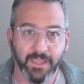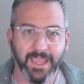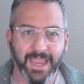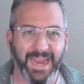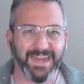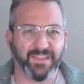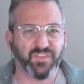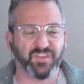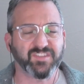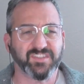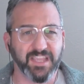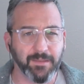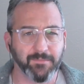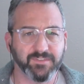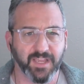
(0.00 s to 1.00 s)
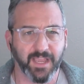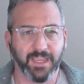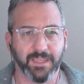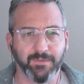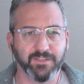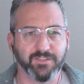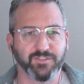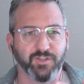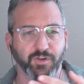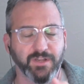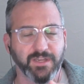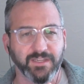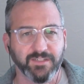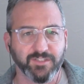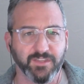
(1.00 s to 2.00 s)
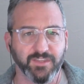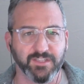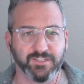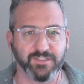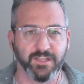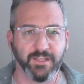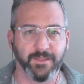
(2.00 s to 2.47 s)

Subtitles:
And at the same time, he's turning to this